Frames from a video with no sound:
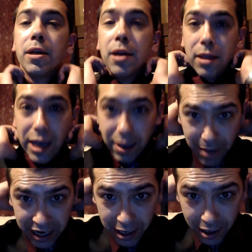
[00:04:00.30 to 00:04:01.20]
like
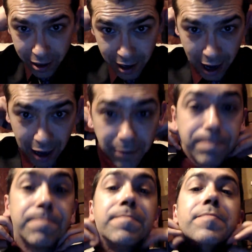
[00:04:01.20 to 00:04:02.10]
many a good knot,
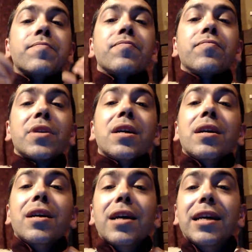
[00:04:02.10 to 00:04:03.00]

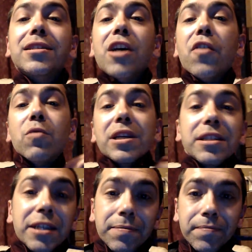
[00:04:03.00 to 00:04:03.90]
is self-releasing.